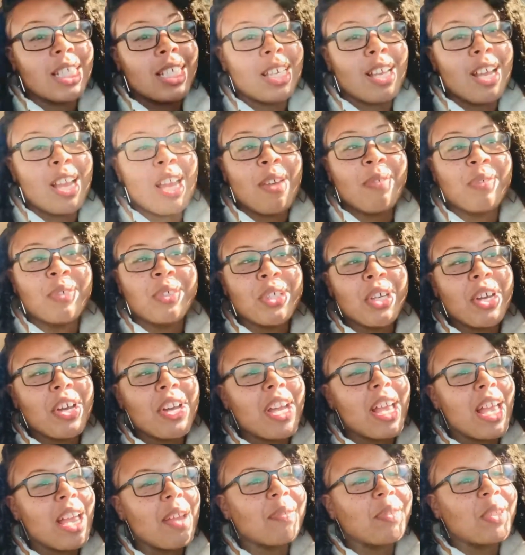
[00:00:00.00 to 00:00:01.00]
y'all, if y'all
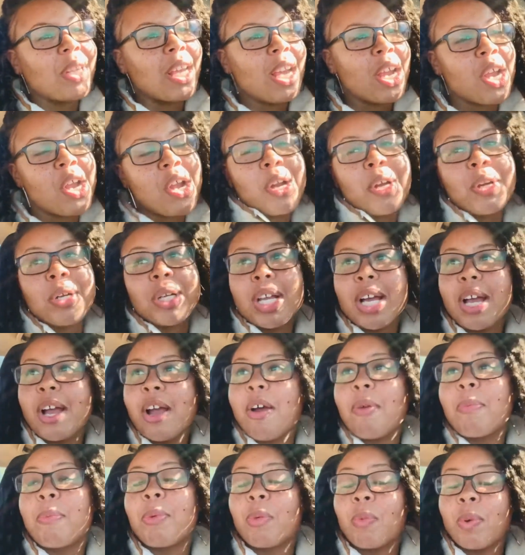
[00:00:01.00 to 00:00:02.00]
have not heard
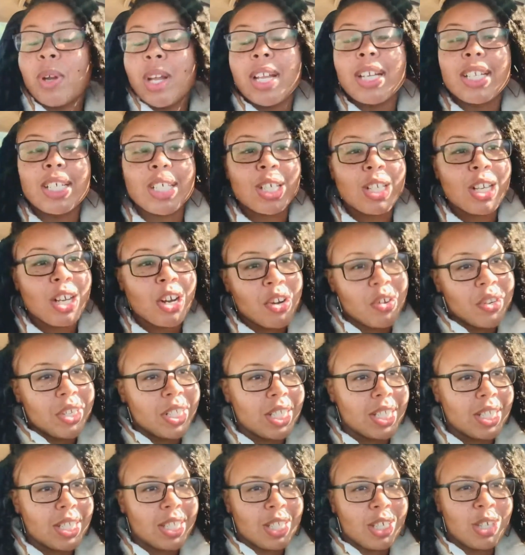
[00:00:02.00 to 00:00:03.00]
of Miranda
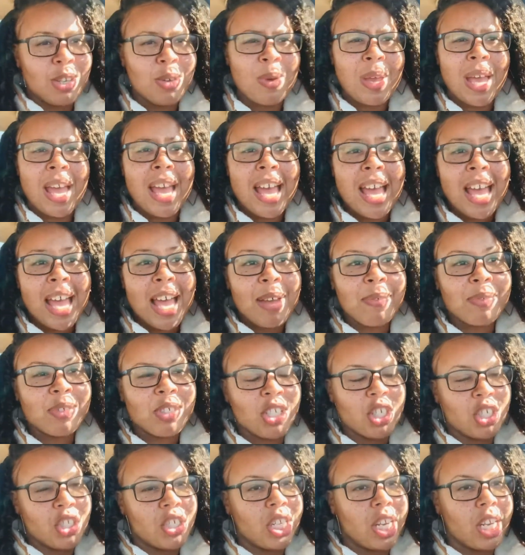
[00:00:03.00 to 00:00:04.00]
Curtis, you have
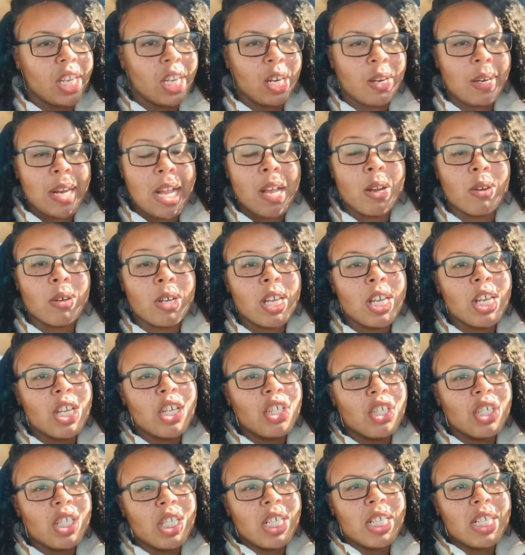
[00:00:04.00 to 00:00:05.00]
to check her out.
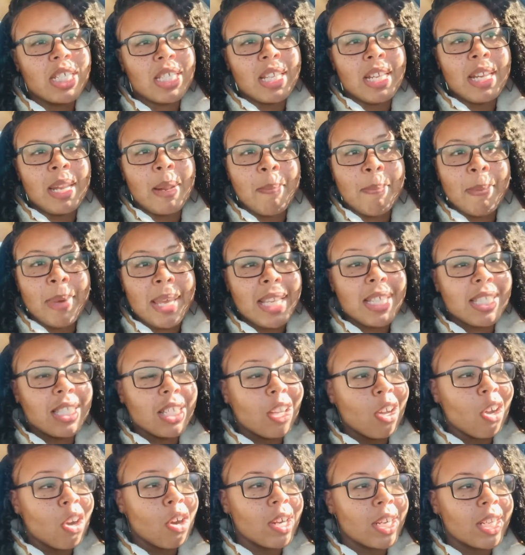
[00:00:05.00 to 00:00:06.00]
She is an
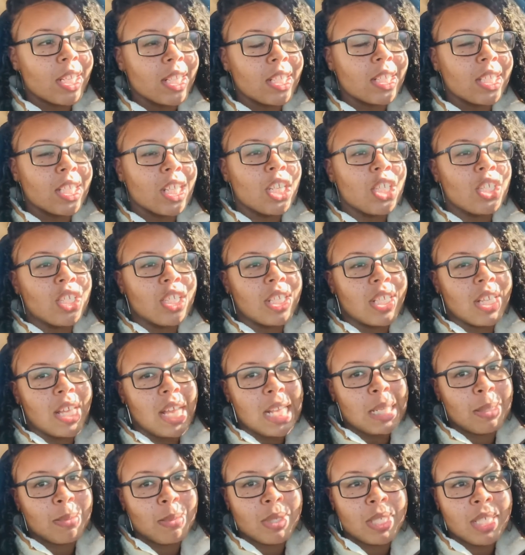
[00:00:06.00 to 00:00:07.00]
amazing artist. She's a
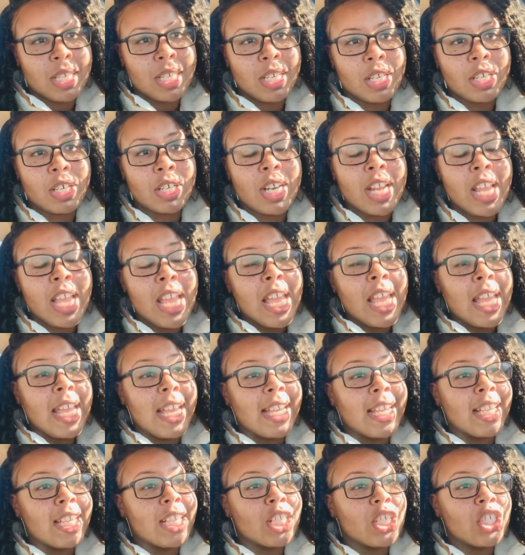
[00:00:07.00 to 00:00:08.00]
gospel singer,
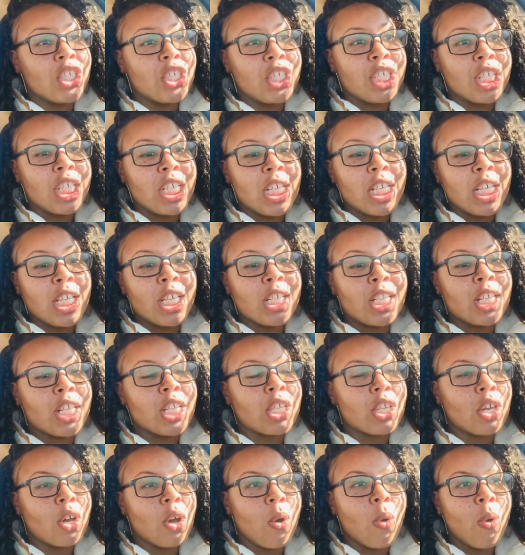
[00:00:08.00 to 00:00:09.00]
and she
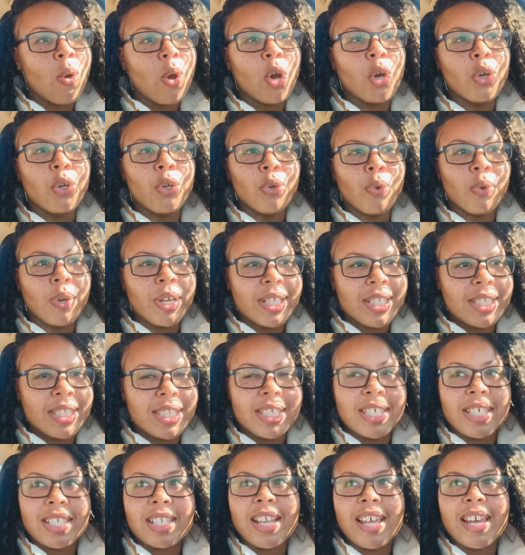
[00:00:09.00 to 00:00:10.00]
is so
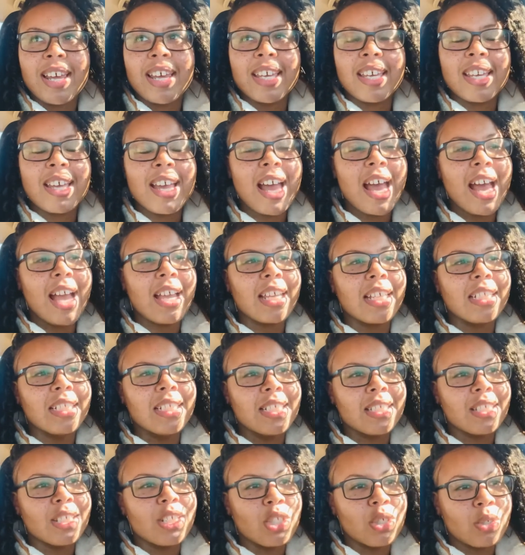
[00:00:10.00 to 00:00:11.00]
anointed. Like, I can
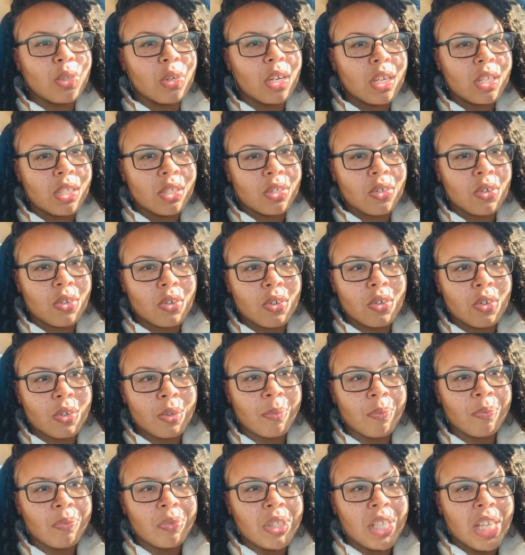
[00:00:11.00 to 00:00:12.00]
listen to her
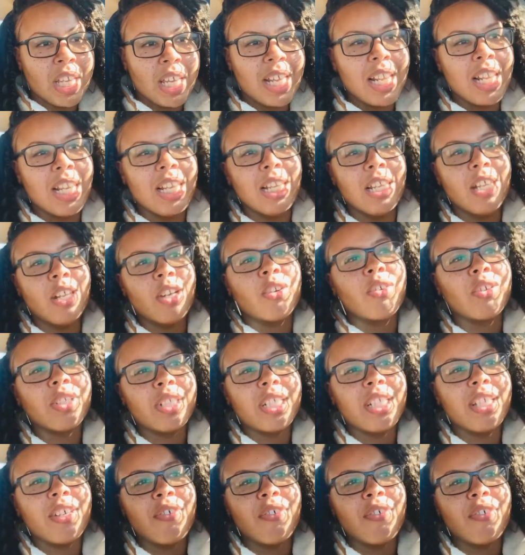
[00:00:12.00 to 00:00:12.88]
song and literally